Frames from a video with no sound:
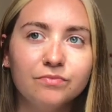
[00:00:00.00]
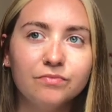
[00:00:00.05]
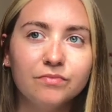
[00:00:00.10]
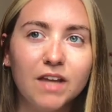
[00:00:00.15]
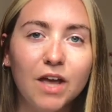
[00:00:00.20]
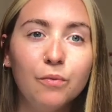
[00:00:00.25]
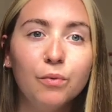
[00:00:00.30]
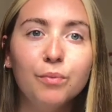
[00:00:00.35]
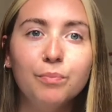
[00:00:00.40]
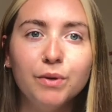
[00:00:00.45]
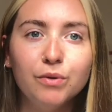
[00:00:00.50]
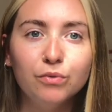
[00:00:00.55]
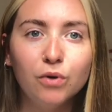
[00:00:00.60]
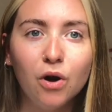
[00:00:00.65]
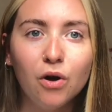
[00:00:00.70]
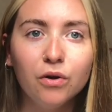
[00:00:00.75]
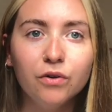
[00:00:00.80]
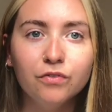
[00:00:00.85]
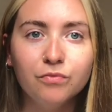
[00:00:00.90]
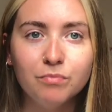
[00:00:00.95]
it would be
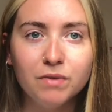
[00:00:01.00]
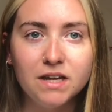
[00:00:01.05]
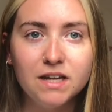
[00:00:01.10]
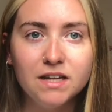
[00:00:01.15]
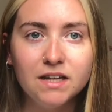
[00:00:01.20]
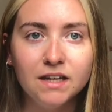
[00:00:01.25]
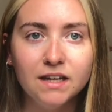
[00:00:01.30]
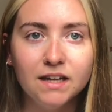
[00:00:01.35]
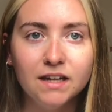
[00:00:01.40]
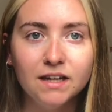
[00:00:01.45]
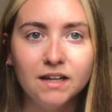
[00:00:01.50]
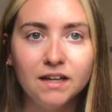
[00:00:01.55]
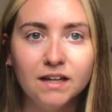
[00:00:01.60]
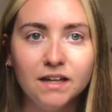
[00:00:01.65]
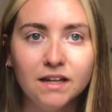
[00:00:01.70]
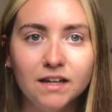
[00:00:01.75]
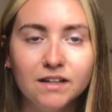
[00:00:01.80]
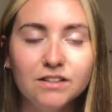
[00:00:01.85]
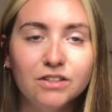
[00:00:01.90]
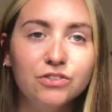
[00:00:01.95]
wrong of me
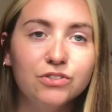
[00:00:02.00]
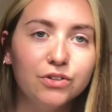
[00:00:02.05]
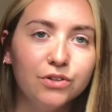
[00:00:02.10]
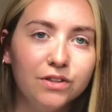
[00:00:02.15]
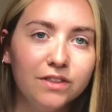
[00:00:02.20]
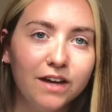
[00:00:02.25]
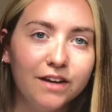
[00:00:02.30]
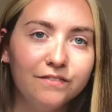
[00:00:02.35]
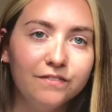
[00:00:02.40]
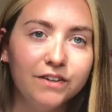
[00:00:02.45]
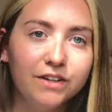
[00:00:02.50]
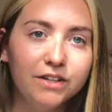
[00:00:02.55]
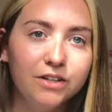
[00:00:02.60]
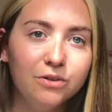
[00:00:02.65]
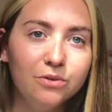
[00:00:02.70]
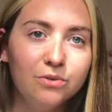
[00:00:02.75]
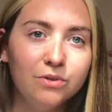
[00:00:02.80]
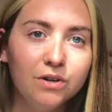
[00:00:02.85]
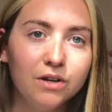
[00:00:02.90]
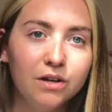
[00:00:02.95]
to do that
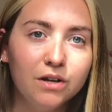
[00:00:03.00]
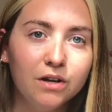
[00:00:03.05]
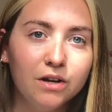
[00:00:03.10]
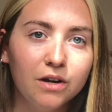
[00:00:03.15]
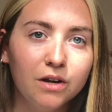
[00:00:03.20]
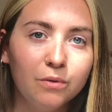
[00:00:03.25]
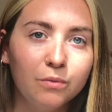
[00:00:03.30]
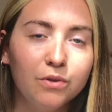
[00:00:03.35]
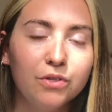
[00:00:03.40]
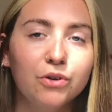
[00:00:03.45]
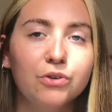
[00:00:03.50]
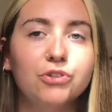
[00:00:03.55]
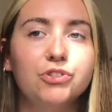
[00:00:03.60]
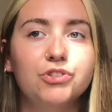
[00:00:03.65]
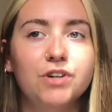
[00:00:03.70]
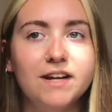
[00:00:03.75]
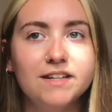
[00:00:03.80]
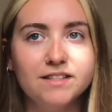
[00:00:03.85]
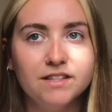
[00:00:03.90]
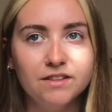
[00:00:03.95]
video without
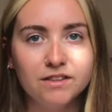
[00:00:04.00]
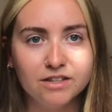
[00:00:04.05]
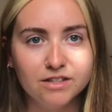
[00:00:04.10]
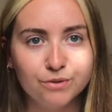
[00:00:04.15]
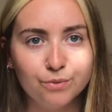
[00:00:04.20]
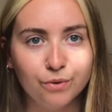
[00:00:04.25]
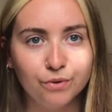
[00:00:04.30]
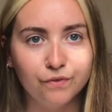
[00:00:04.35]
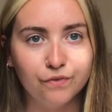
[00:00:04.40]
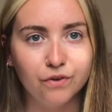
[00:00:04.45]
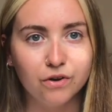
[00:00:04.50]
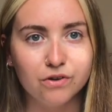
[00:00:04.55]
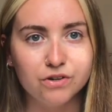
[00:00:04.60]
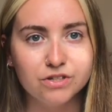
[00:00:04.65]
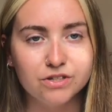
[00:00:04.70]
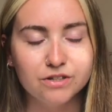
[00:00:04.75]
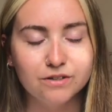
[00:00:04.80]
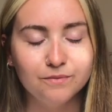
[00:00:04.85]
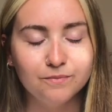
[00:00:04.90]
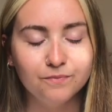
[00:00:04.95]
addressing this one
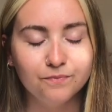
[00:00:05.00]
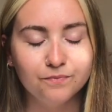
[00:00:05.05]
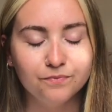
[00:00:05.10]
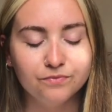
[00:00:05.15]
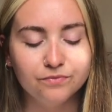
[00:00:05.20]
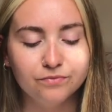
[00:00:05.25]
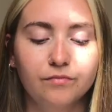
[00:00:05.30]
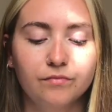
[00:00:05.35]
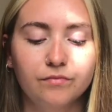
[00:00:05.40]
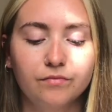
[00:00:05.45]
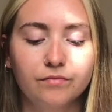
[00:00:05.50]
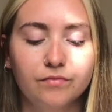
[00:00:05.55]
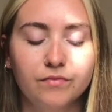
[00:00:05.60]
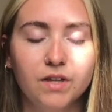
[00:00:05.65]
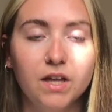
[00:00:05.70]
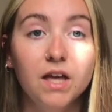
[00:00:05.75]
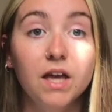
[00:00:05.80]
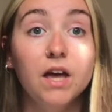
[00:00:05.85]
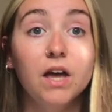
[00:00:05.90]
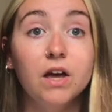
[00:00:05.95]
first.
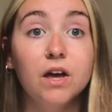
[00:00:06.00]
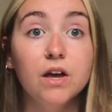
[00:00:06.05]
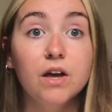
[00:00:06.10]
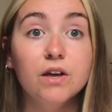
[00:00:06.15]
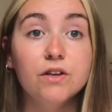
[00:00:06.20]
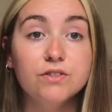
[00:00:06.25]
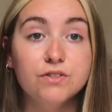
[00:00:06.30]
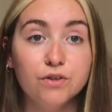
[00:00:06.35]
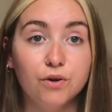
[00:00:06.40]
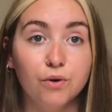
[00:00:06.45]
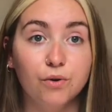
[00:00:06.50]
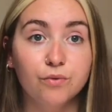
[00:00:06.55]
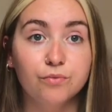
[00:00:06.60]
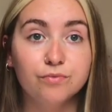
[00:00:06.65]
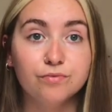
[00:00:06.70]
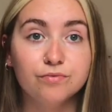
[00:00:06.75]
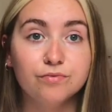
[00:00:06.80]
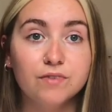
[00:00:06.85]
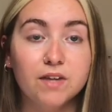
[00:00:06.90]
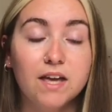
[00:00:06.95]
So,
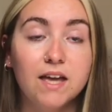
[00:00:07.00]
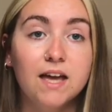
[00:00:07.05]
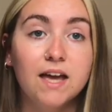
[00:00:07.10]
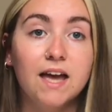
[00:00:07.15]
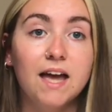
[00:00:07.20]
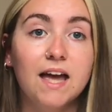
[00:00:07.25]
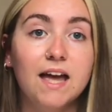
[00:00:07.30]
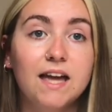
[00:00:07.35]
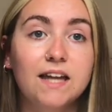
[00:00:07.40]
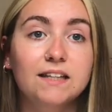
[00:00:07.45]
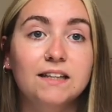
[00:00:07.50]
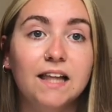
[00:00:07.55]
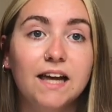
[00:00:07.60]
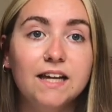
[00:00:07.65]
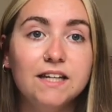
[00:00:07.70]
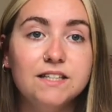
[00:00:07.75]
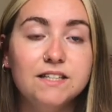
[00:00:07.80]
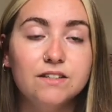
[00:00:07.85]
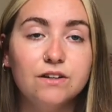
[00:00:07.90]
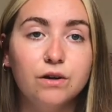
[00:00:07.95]
in
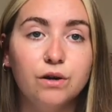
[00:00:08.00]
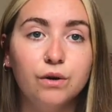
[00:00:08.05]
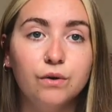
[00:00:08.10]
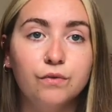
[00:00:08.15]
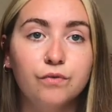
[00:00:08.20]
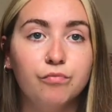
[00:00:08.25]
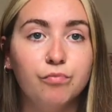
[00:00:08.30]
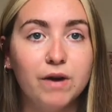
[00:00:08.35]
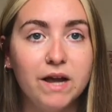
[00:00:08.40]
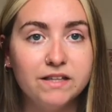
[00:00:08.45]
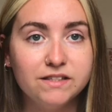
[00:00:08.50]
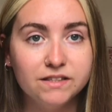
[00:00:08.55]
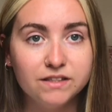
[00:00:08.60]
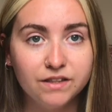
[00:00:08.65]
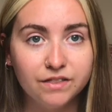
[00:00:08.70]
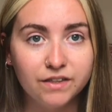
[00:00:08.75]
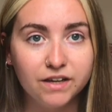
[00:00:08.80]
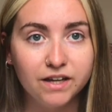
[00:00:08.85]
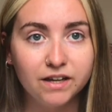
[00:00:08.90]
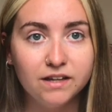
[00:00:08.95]
light of present
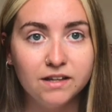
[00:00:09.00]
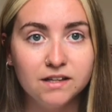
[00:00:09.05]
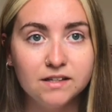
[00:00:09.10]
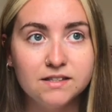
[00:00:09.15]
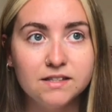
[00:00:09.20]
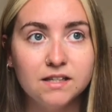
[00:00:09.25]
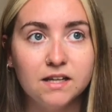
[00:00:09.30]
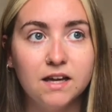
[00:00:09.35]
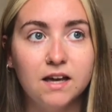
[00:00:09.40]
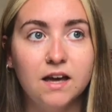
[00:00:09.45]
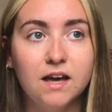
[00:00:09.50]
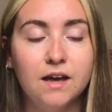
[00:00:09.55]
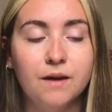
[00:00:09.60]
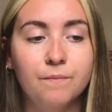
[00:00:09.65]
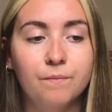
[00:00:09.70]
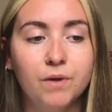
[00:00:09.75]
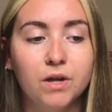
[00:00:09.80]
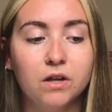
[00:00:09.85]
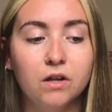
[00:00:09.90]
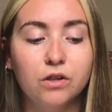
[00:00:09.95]
things,
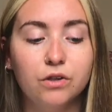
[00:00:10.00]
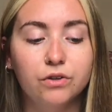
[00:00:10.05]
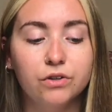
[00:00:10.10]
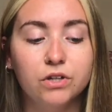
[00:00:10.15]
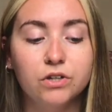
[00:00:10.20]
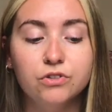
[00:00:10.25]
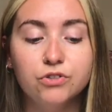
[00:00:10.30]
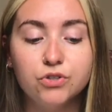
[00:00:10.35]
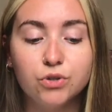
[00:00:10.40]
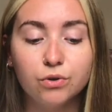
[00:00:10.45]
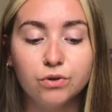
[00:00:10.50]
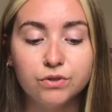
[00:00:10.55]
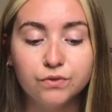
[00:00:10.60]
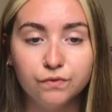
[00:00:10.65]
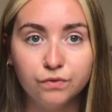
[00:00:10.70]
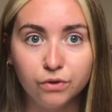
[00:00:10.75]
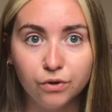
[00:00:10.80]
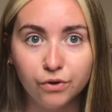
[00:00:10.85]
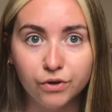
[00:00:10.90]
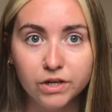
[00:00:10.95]
including George
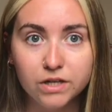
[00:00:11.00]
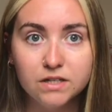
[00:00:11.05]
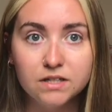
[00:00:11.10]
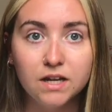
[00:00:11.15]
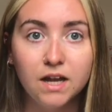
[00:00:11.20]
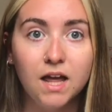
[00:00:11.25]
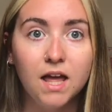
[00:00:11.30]
Floyd